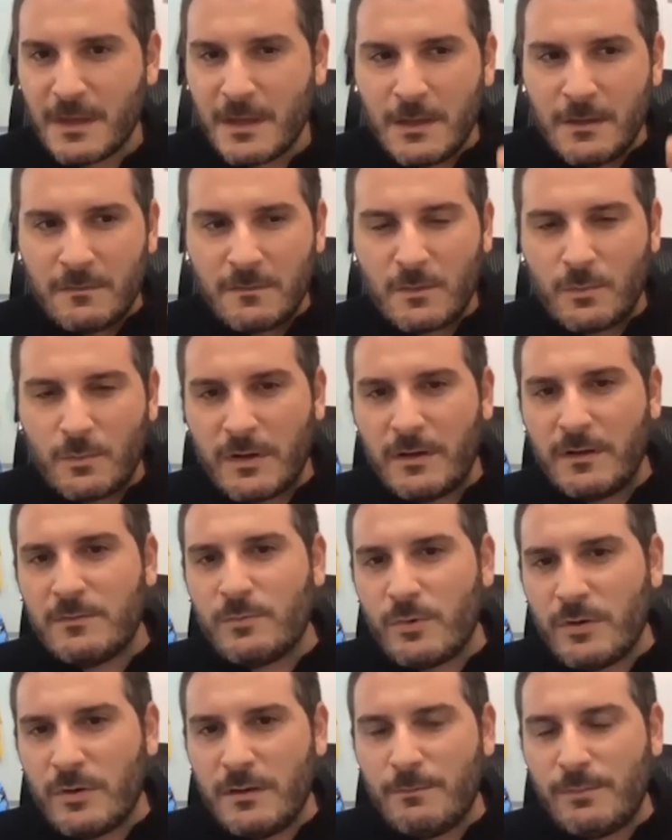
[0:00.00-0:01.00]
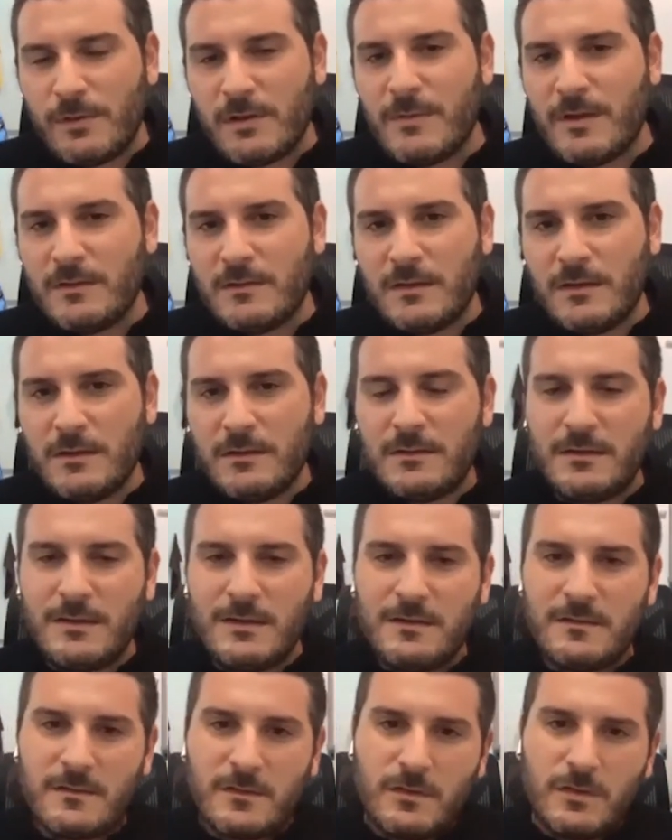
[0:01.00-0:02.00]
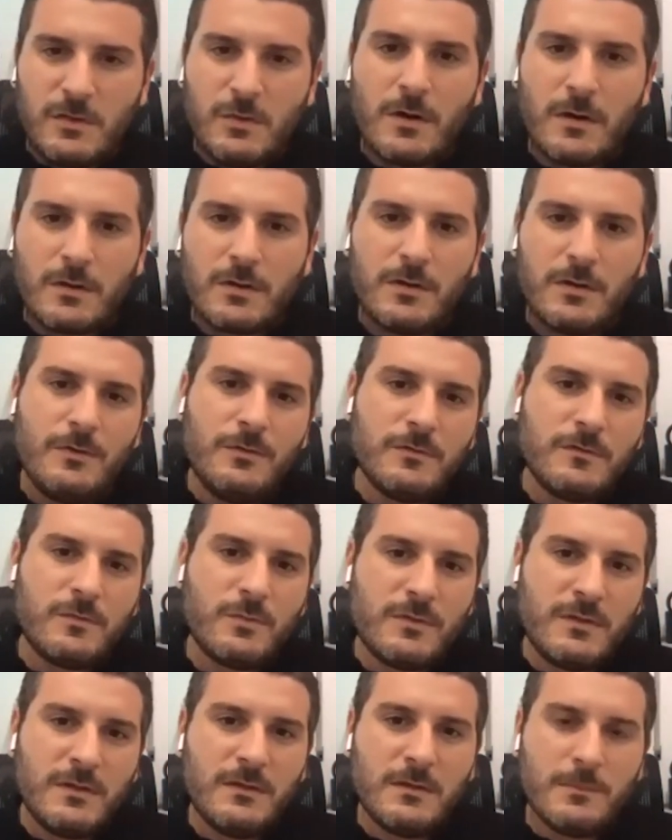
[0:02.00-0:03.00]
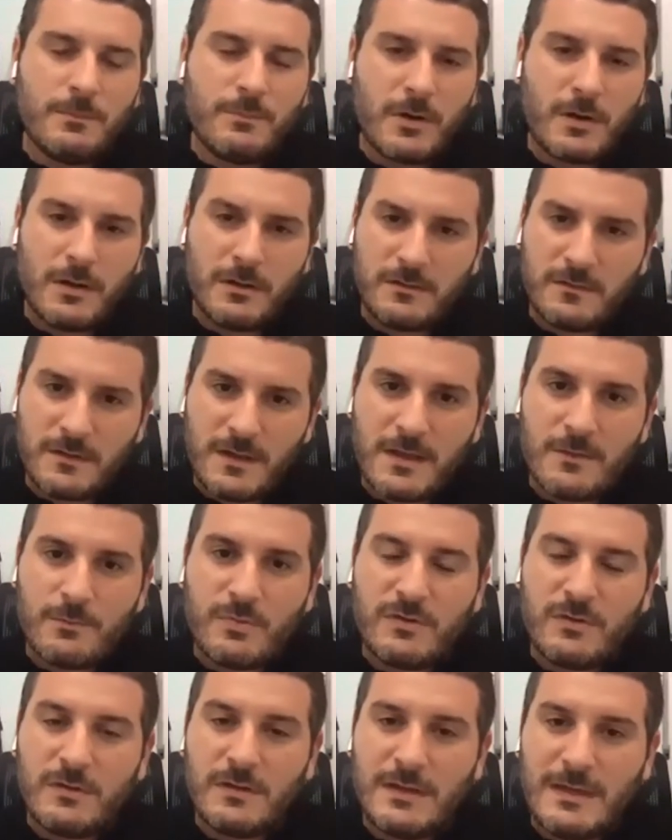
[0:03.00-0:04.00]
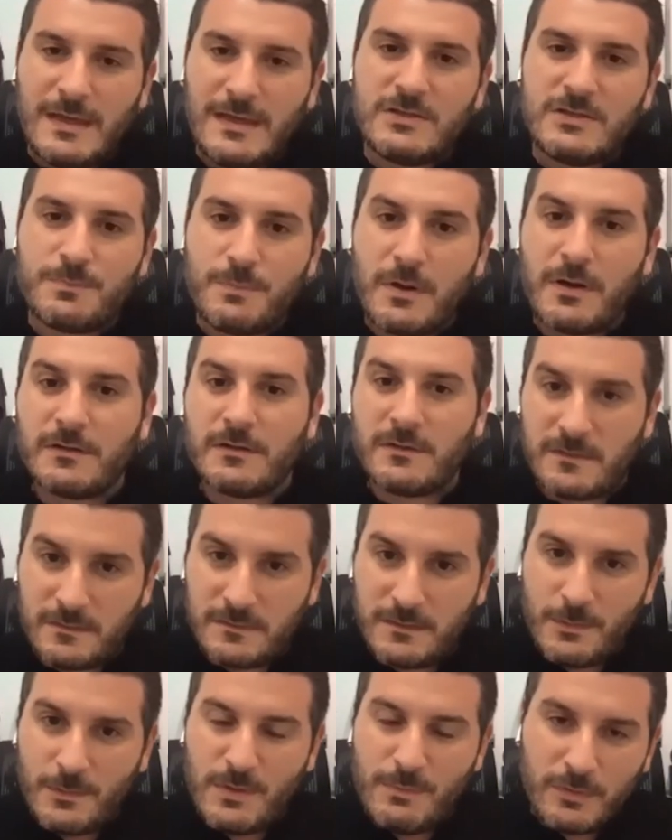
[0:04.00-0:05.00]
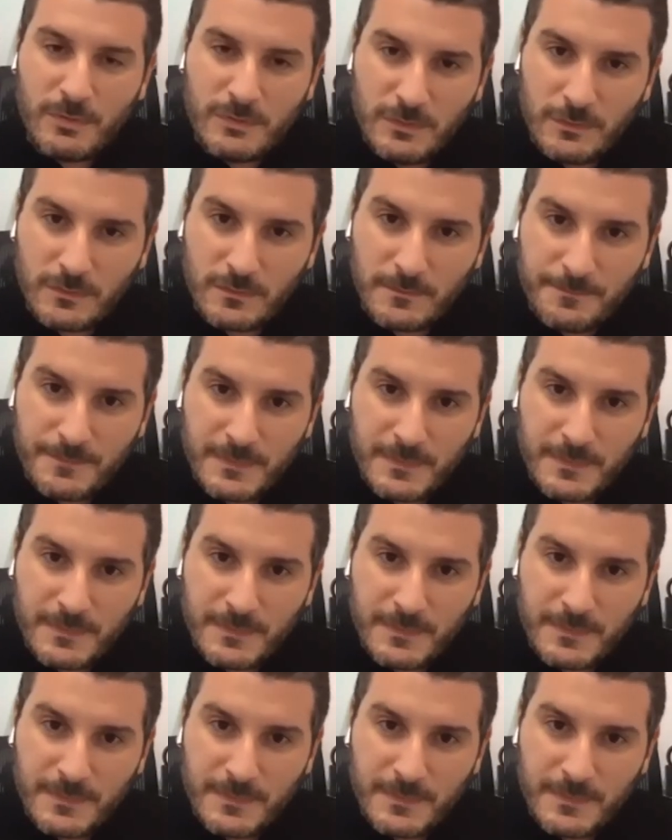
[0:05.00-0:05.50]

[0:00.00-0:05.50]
So we're implementing these QR codes within the products and between each parts that we produce.